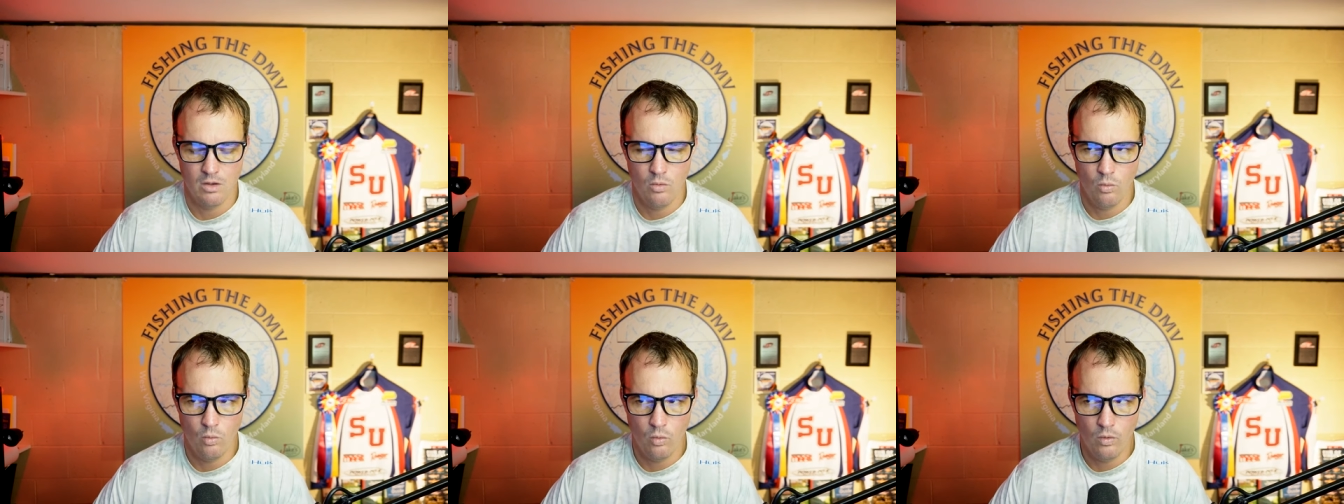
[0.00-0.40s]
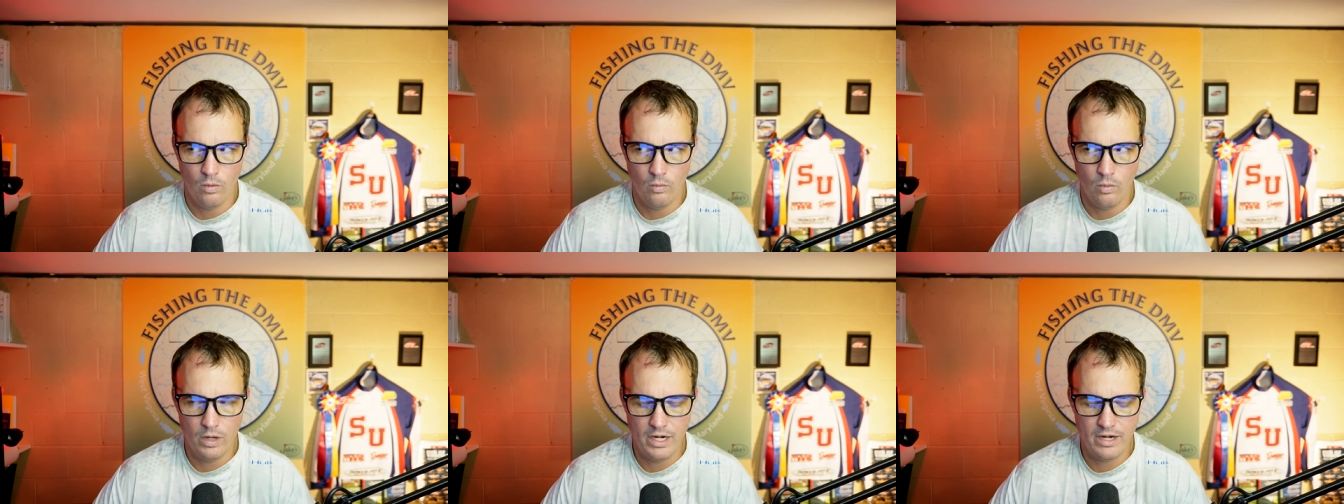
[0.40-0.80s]

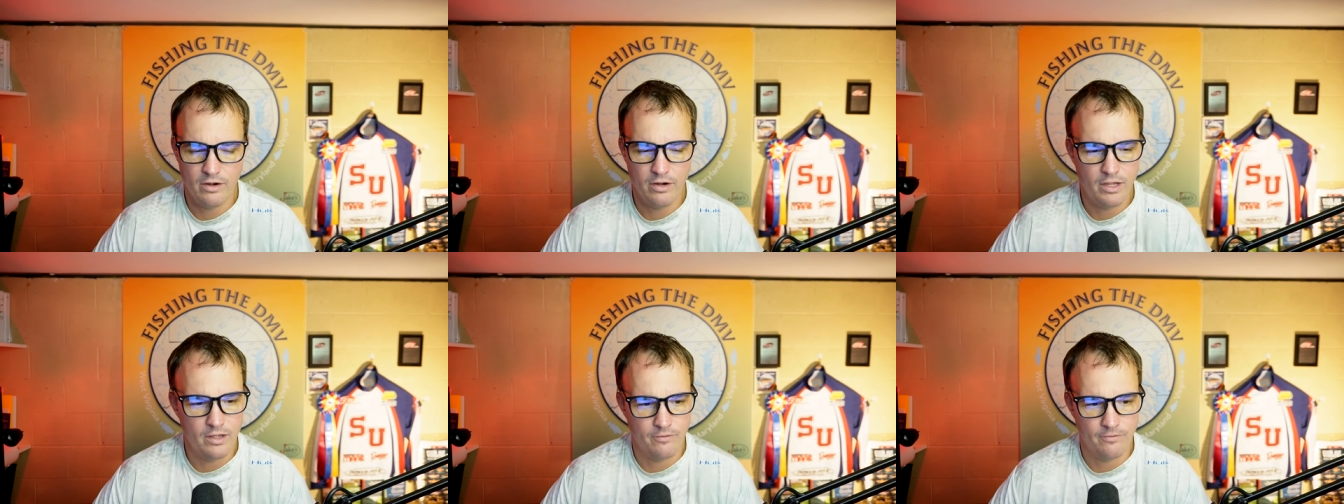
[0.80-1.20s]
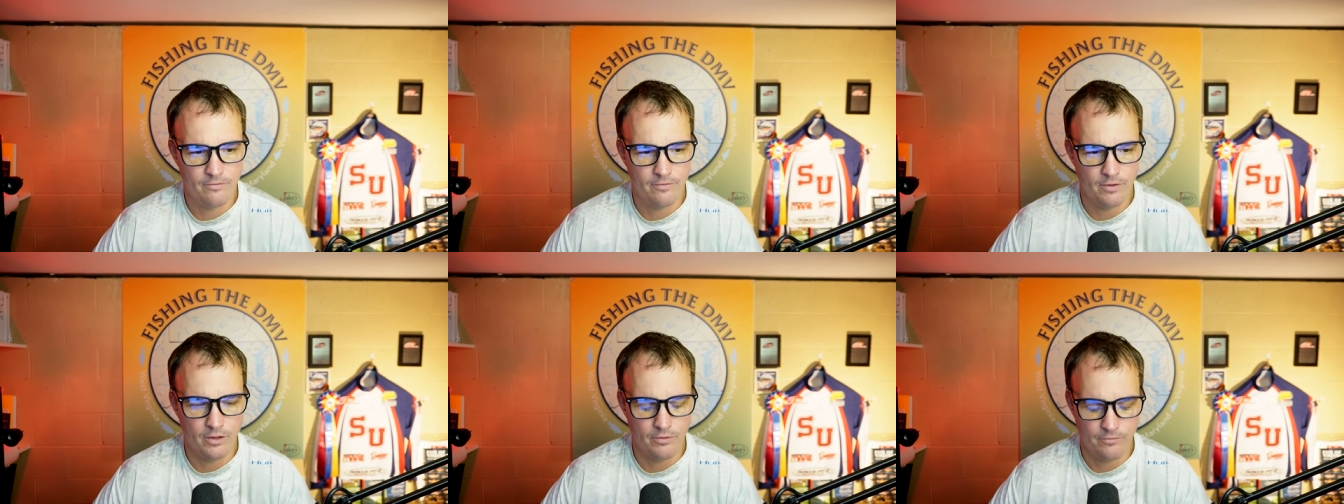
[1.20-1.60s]
What, what area
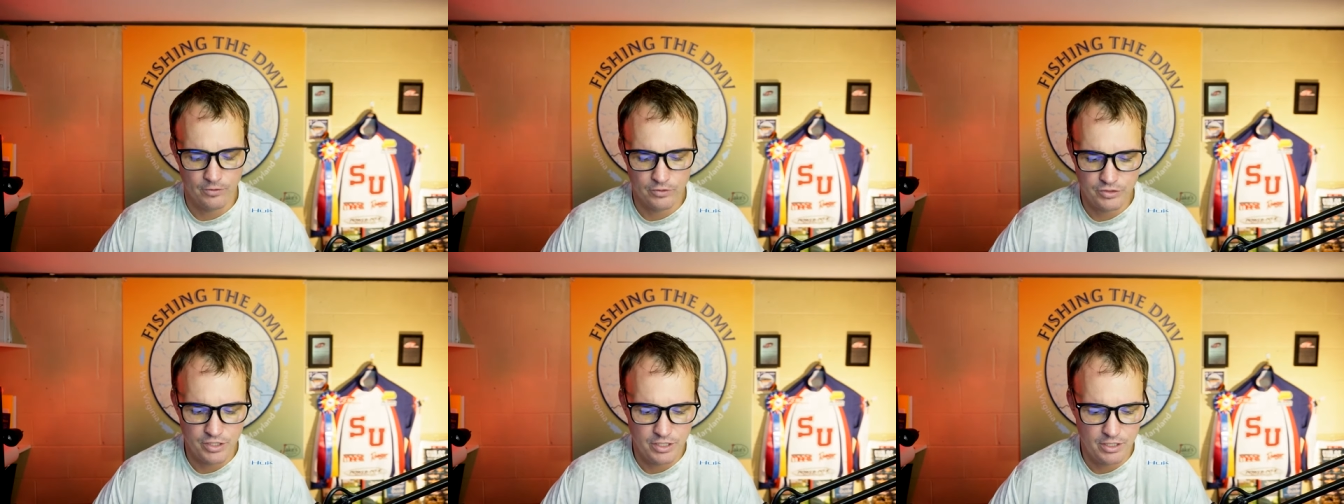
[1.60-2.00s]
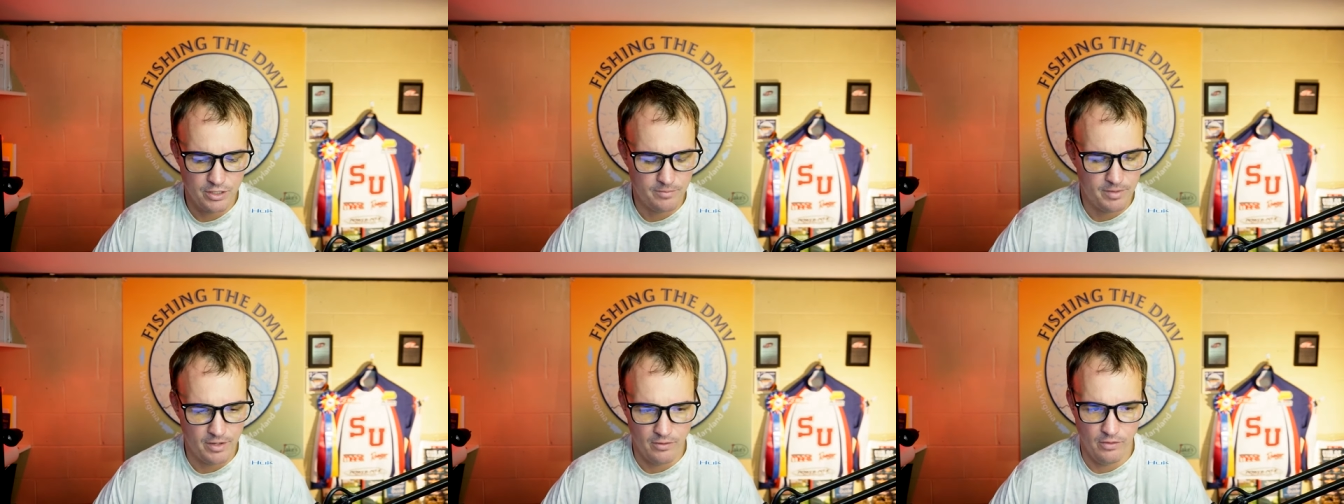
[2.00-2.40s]
of uh, Virginia,
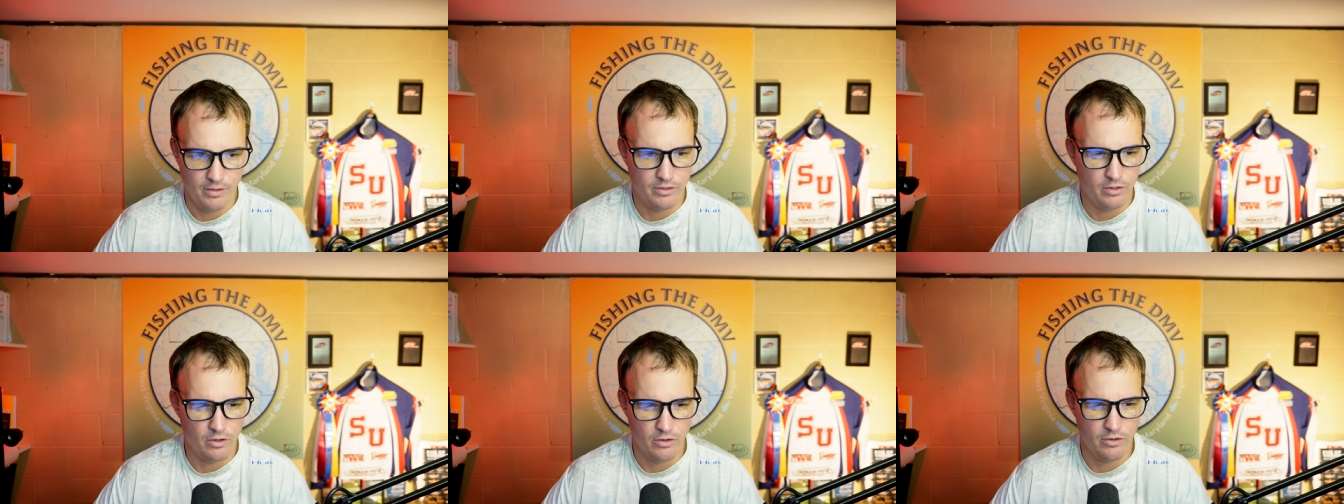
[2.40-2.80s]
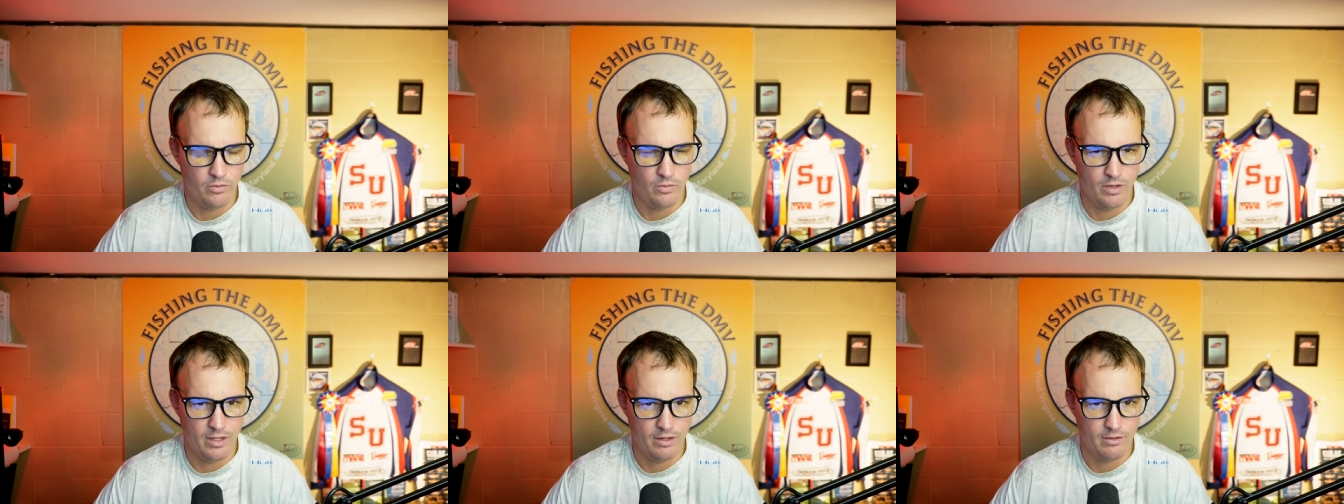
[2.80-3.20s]
Maryland are
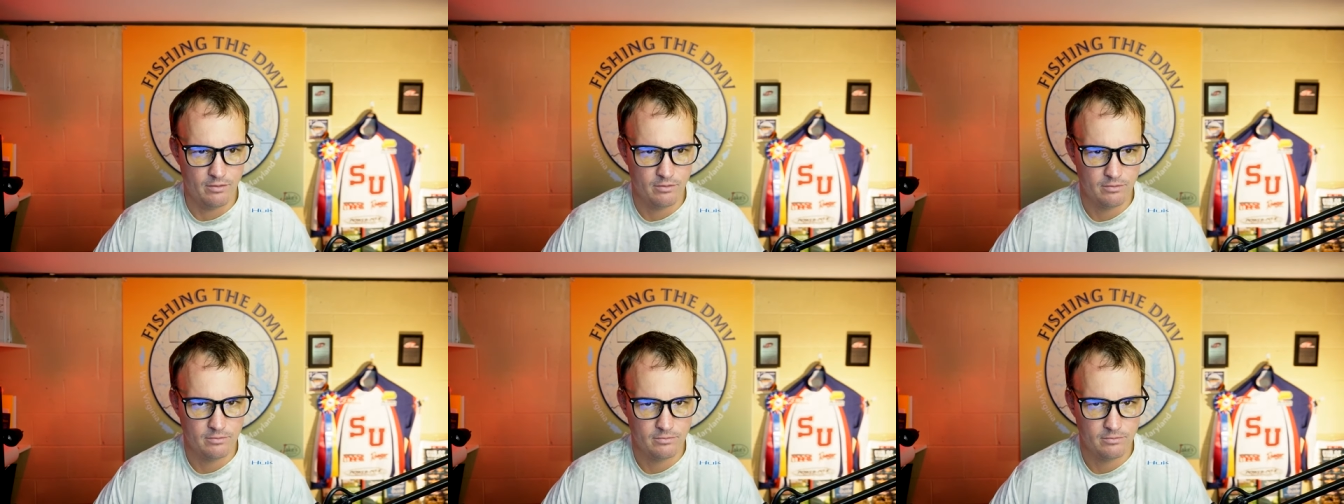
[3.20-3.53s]
you in?